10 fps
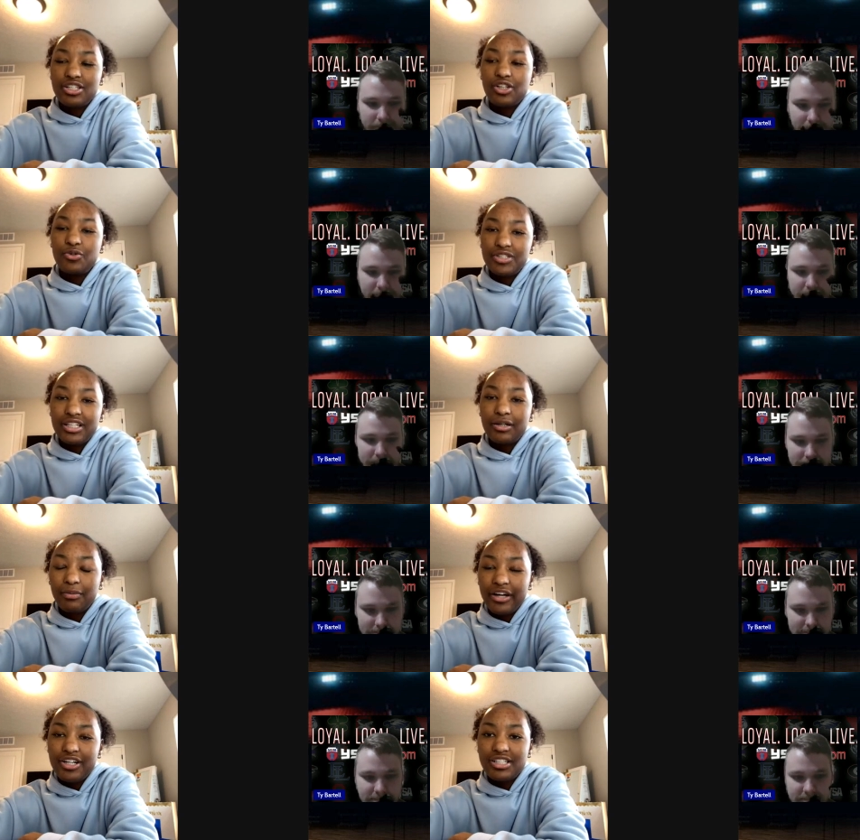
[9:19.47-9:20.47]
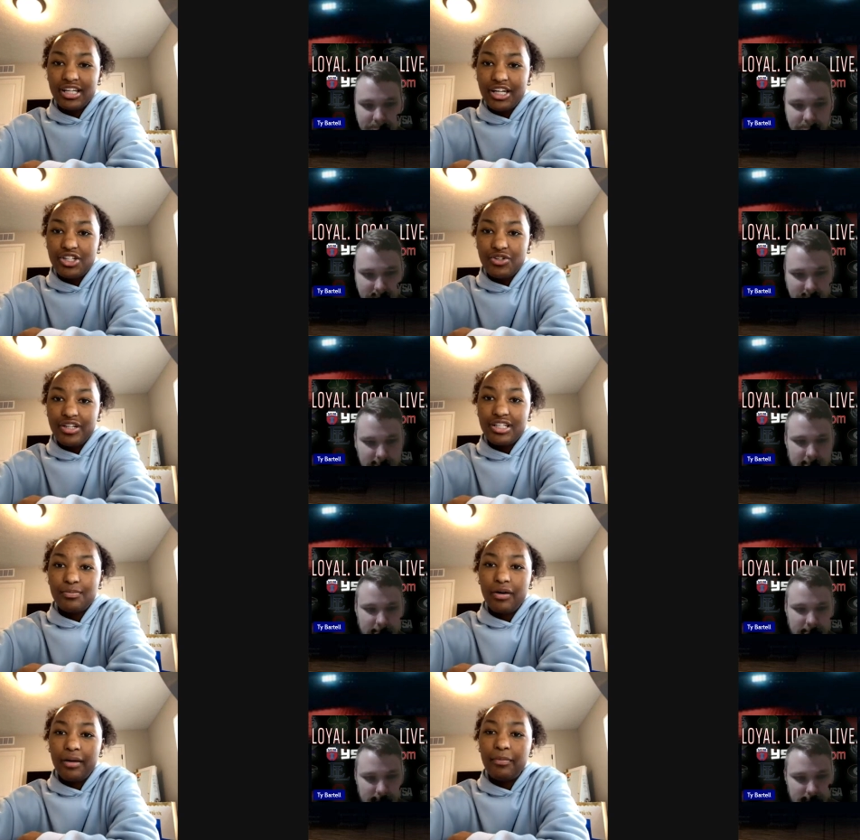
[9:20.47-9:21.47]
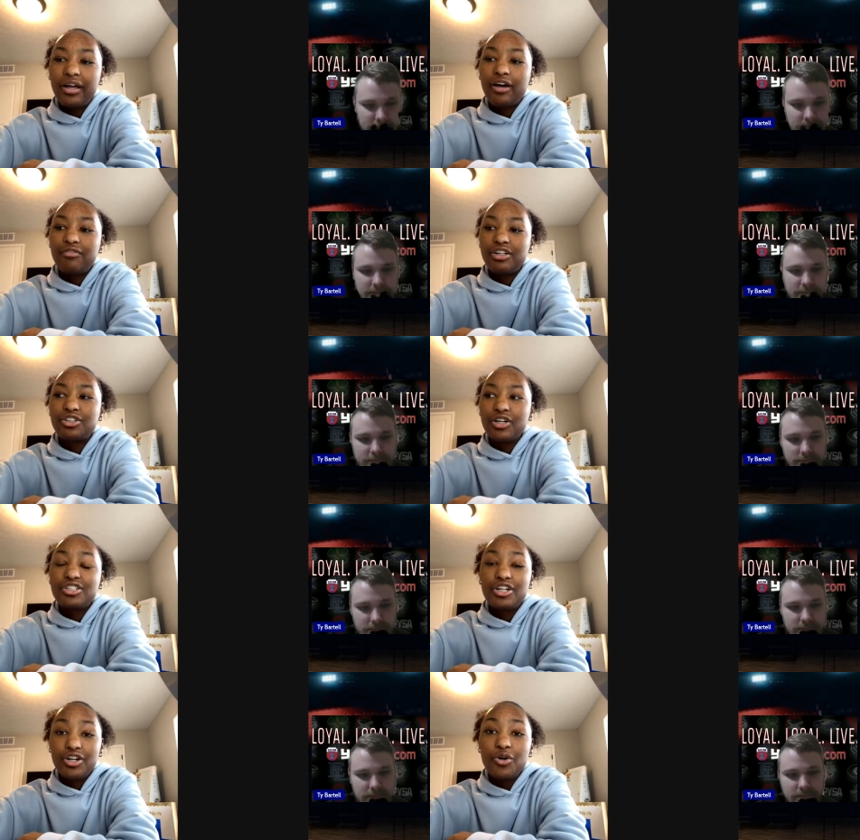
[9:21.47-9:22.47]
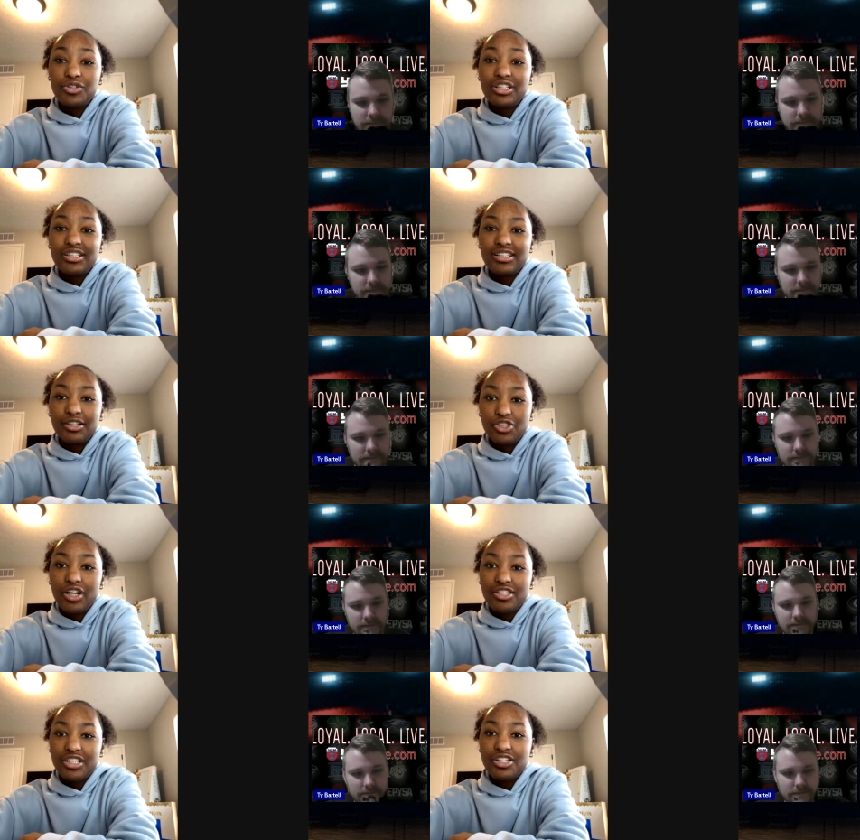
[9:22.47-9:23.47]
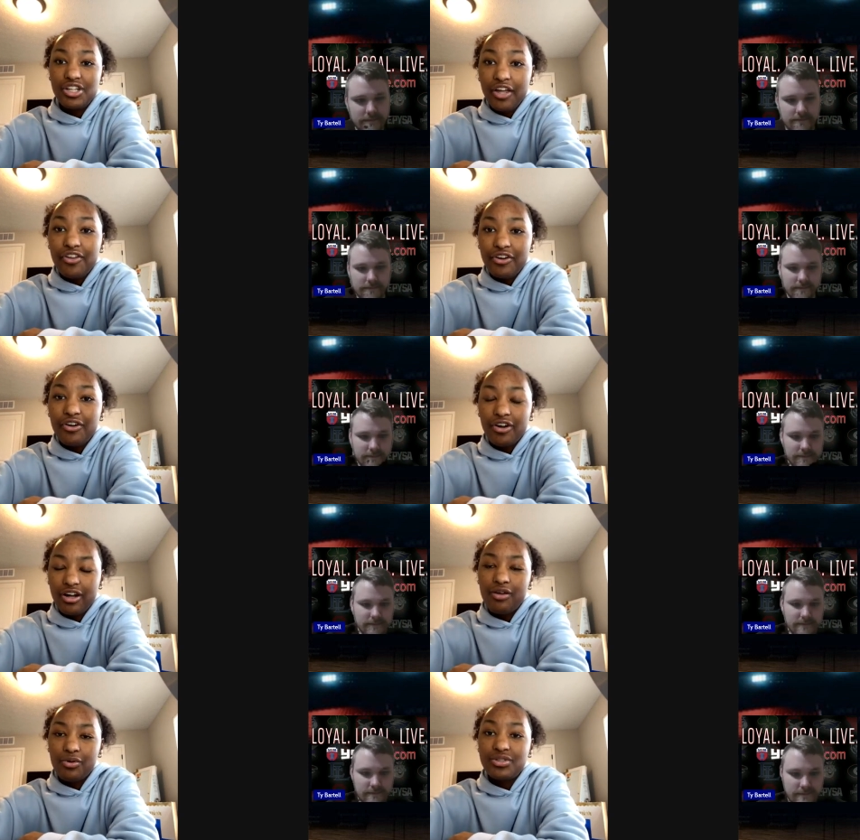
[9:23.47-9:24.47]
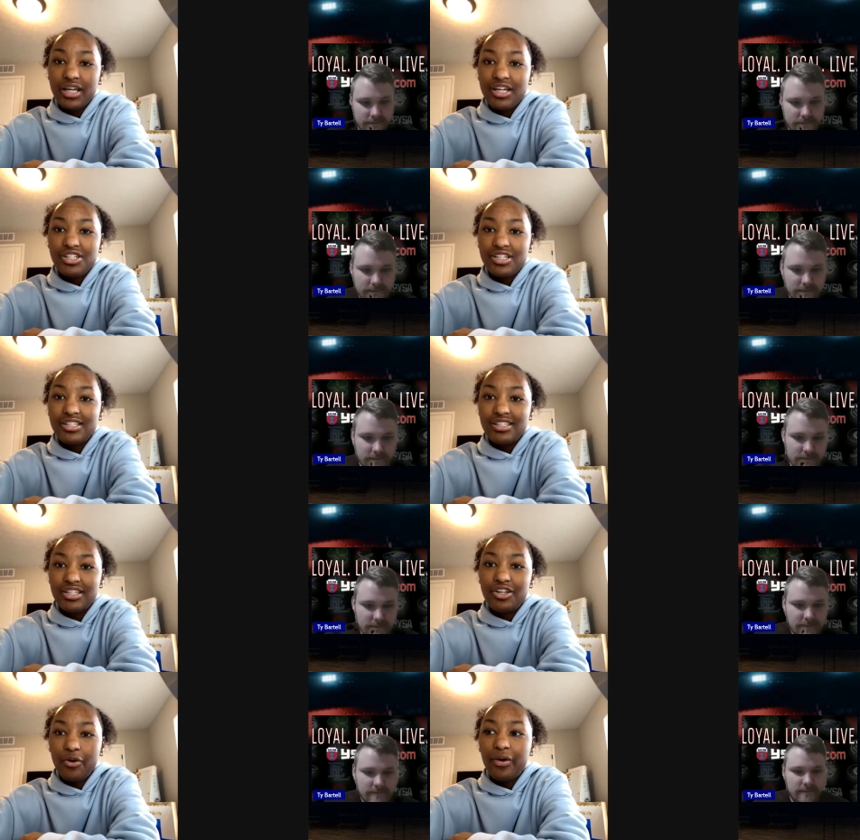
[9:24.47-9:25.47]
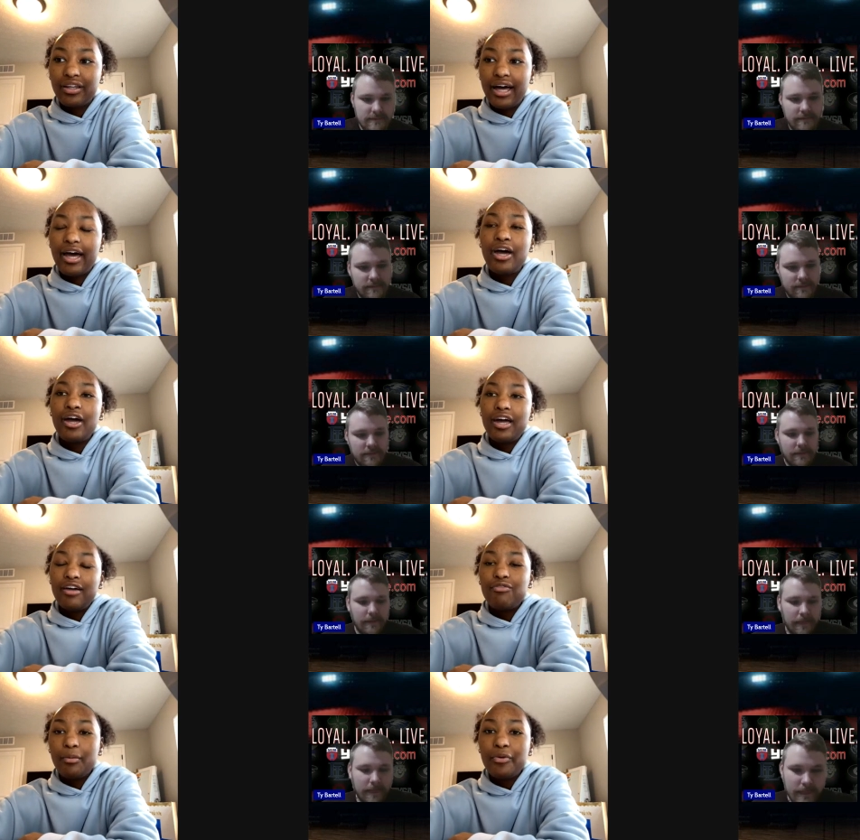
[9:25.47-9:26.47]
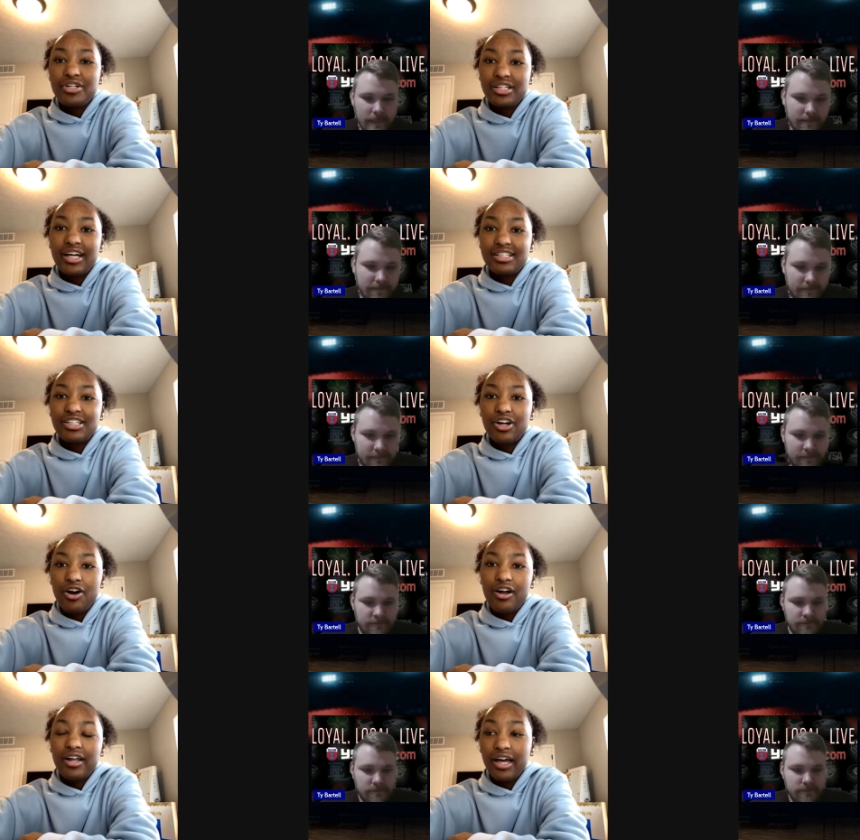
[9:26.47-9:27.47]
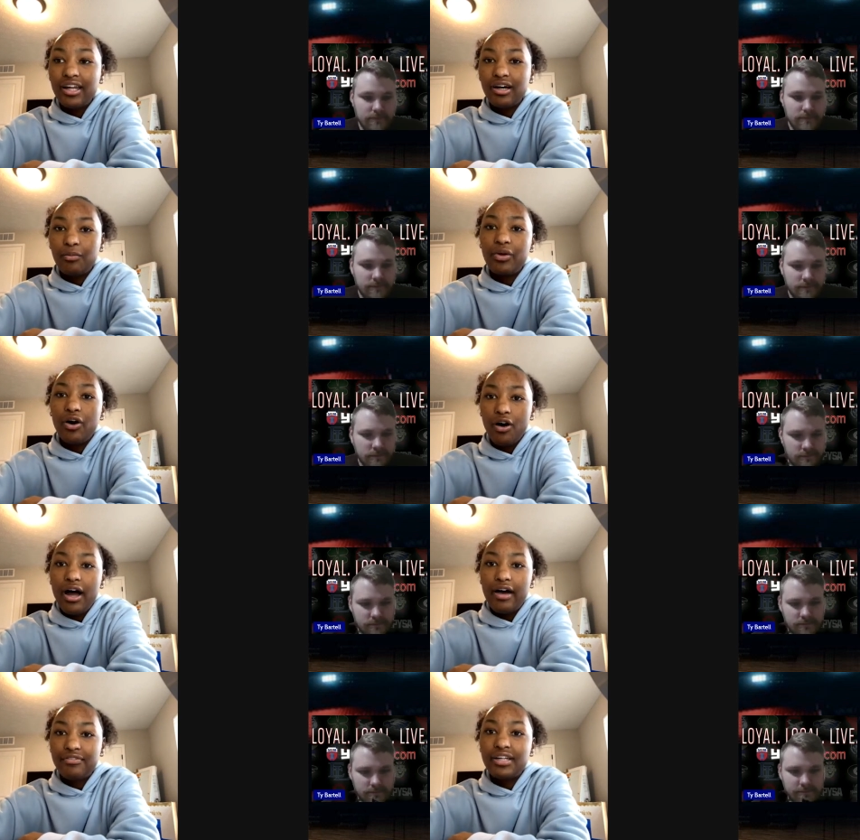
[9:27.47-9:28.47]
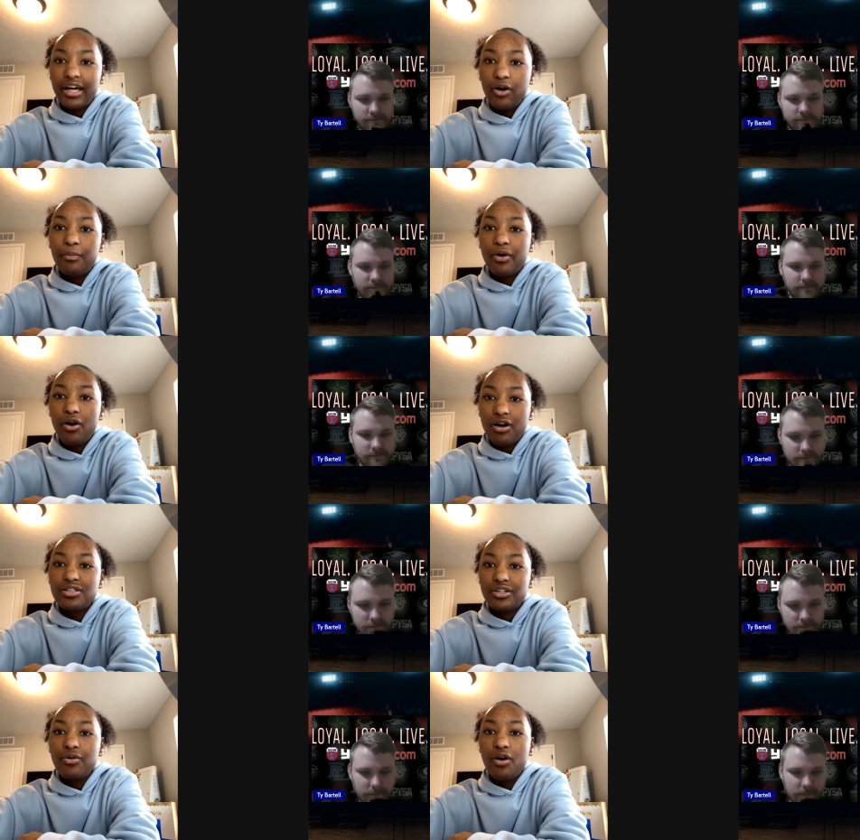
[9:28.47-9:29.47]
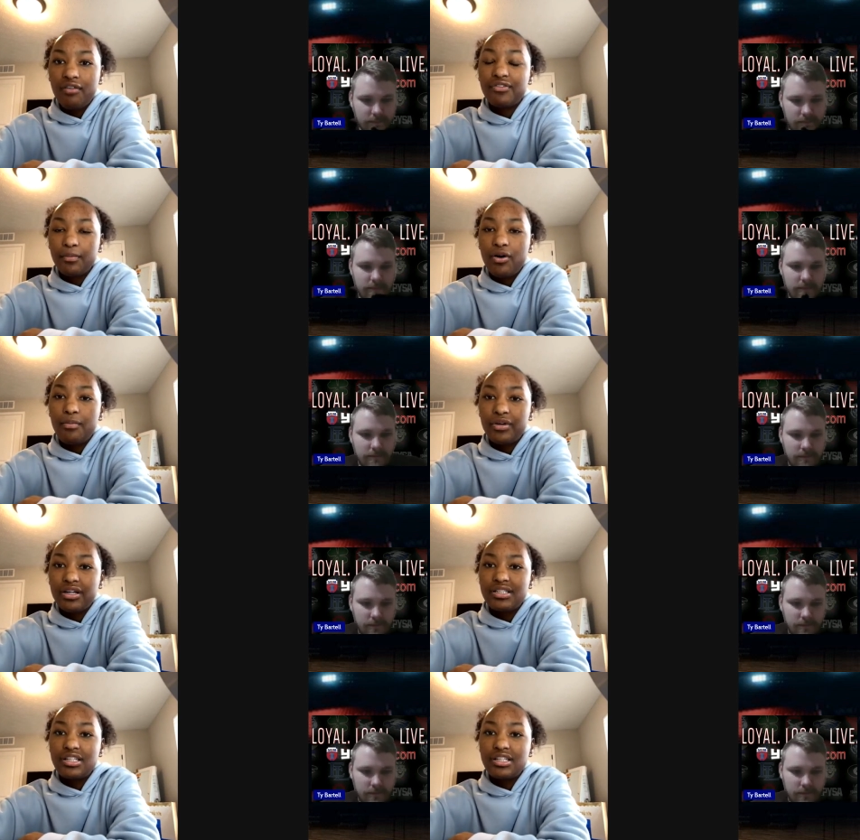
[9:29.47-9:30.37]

Speaker 1: losing players to injuries, but being able to trust our coaches and trust each other and our rotations and knowing that if one person has to guard head up, we all have to help also off the ball because